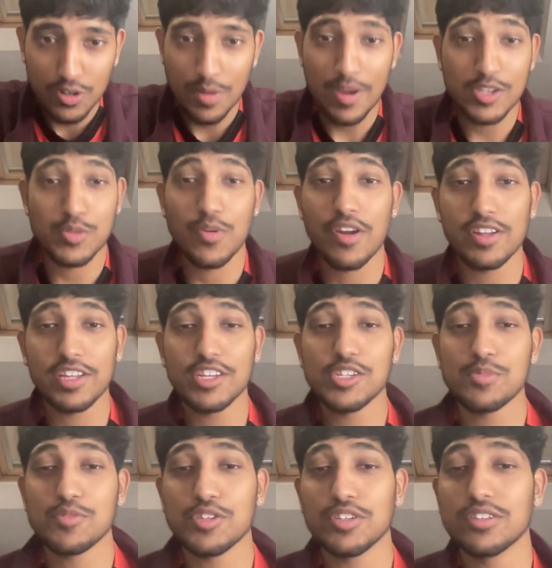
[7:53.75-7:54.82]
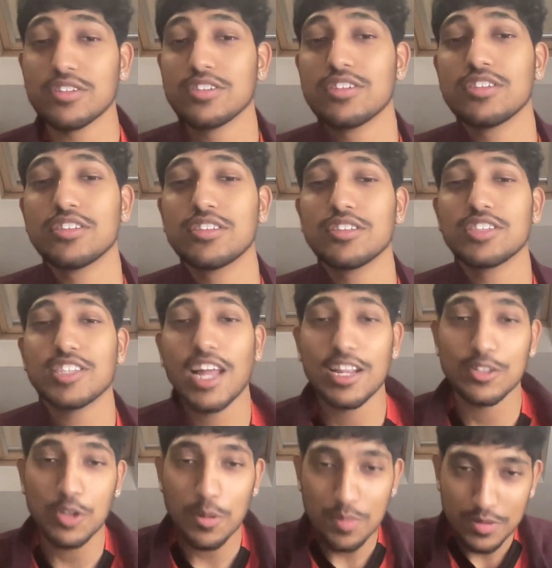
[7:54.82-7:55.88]
I'm actually wearing the Egyptian Salah
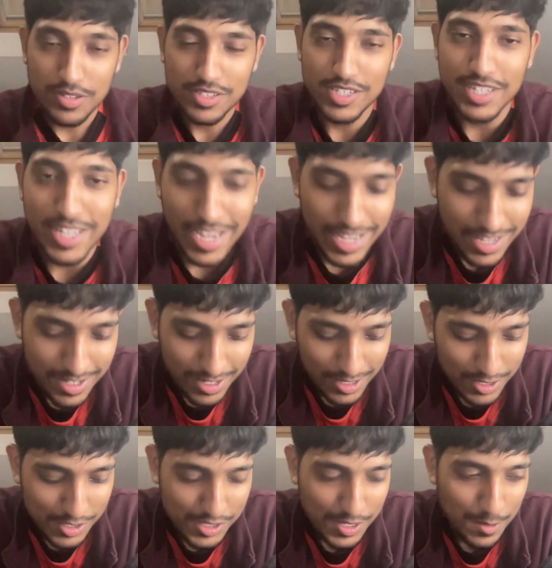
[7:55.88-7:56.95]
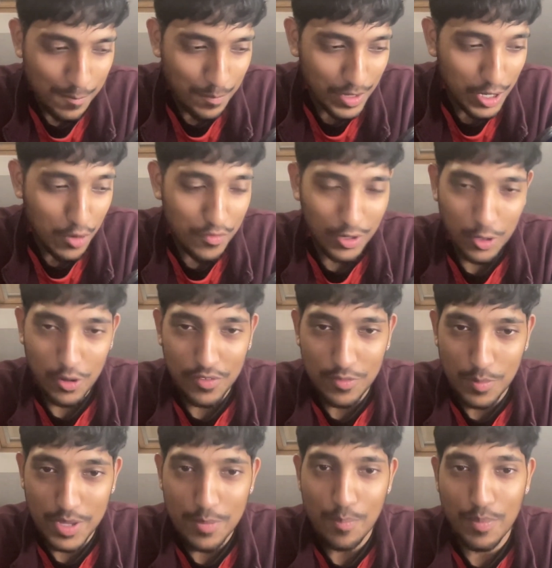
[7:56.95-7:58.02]
top today because my girlfriend got it for me,